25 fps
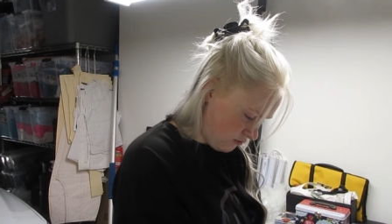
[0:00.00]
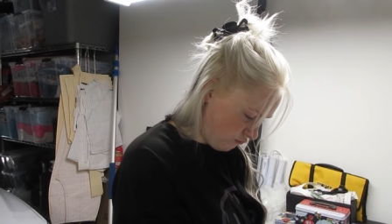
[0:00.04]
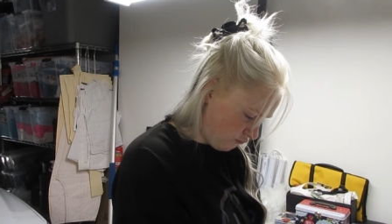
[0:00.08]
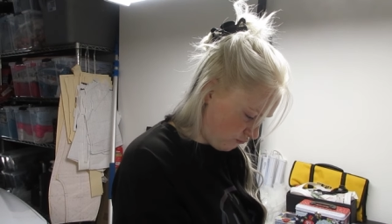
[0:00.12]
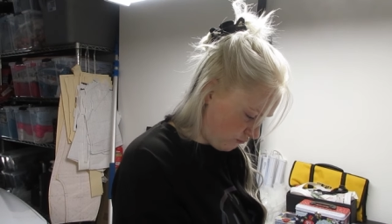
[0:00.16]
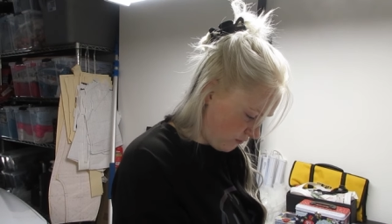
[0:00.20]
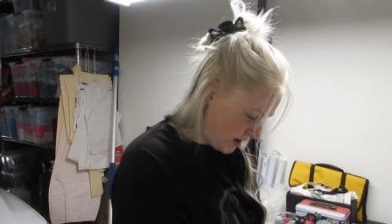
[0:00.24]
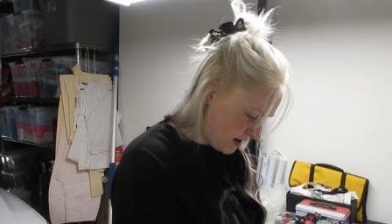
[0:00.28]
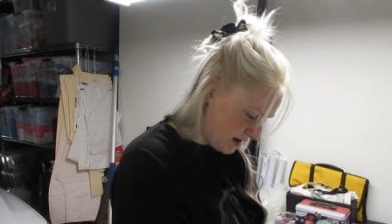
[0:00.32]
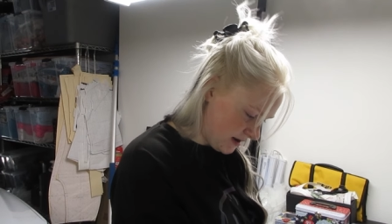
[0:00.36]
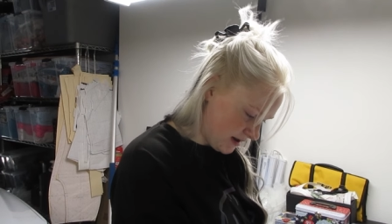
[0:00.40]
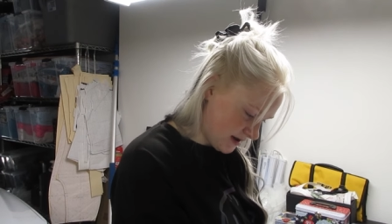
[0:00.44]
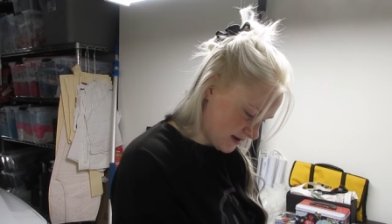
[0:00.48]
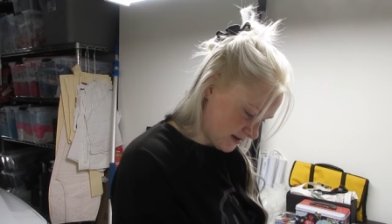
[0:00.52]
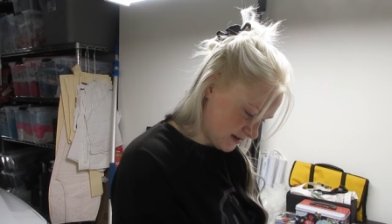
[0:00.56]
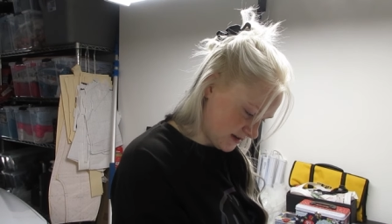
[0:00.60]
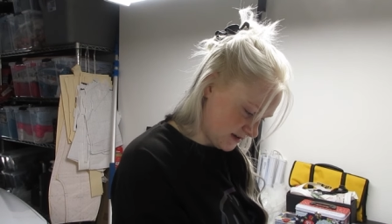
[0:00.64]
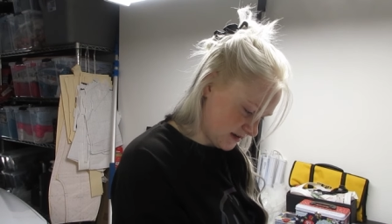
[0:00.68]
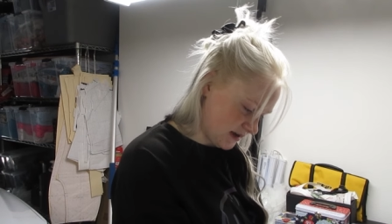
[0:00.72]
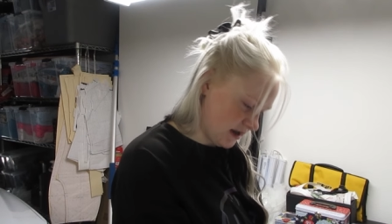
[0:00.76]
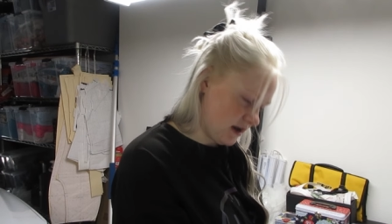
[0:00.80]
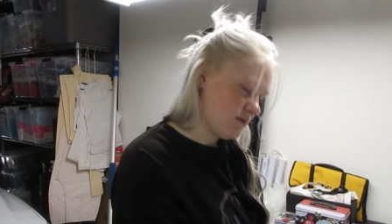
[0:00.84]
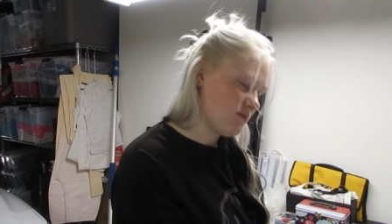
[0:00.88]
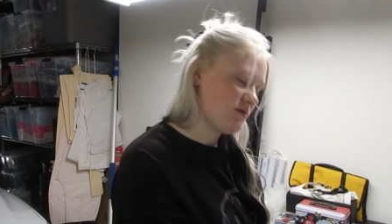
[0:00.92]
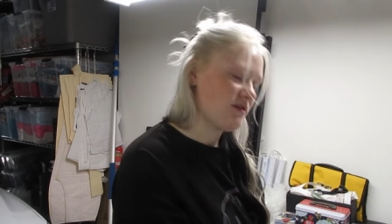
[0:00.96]
radius is
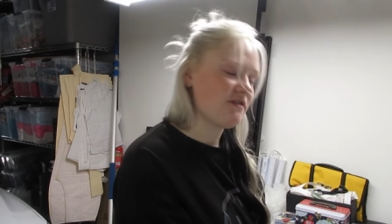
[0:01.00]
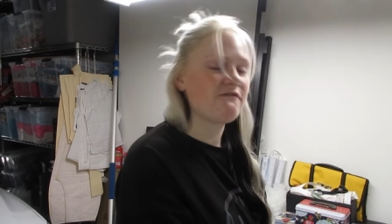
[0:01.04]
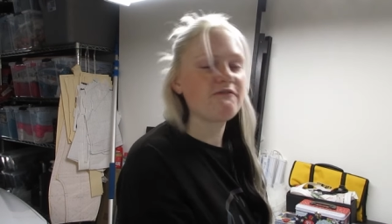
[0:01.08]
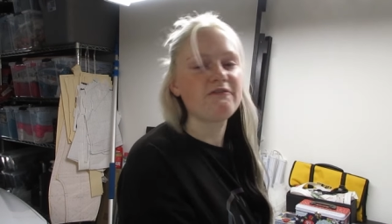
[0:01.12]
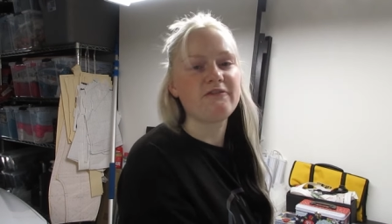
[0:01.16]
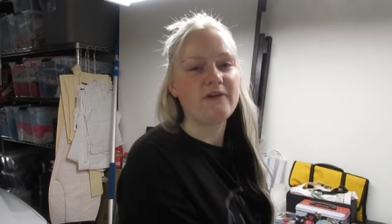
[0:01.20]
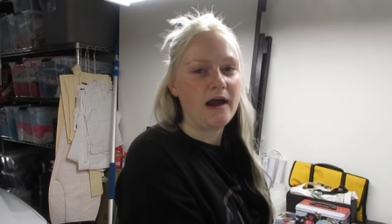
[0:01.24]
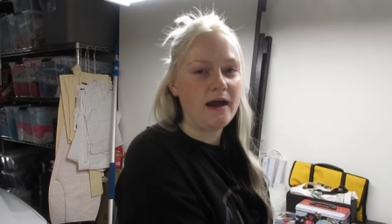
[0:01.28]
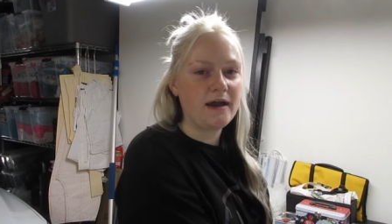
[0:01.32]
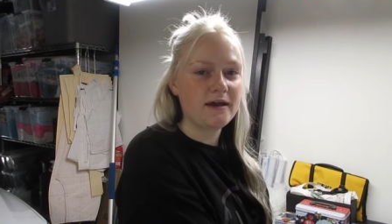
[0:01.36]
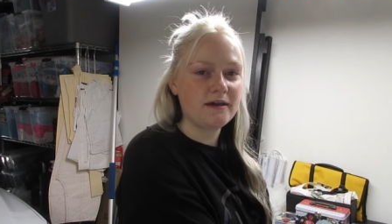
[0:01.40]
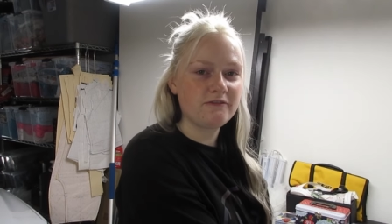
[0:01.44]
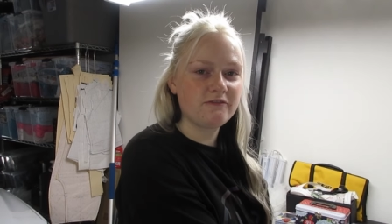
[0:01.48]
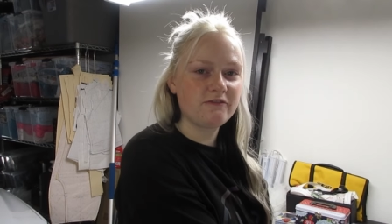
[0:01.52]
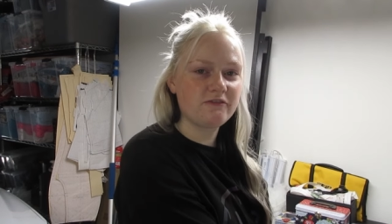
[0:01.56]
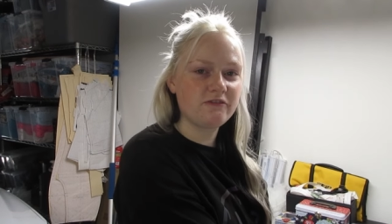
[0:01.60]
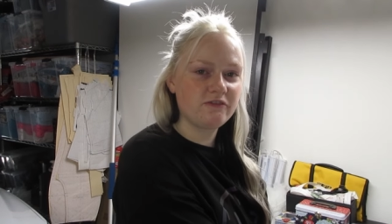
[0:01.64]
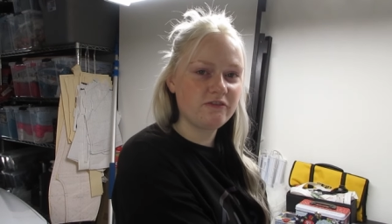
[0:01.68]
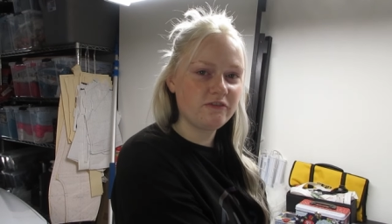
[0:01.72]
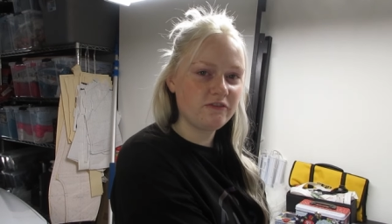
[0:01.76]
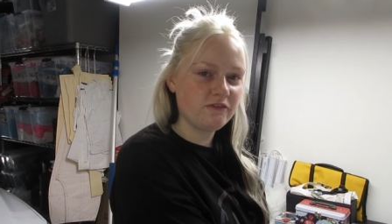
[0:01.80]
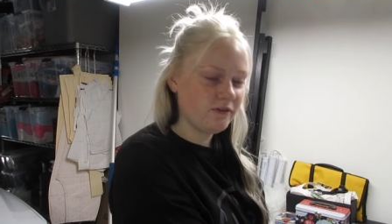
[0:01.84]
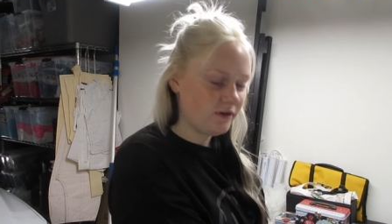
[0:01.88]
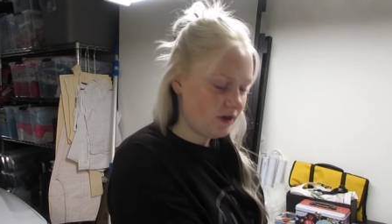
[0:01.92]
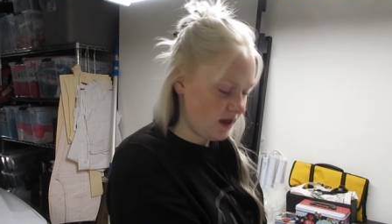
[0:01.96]
going to be
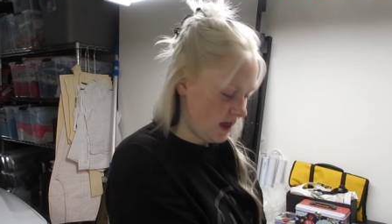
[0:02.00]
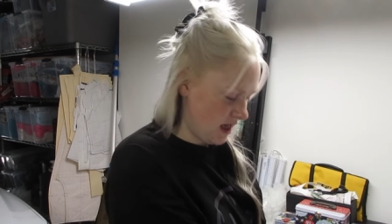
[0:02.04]
5¼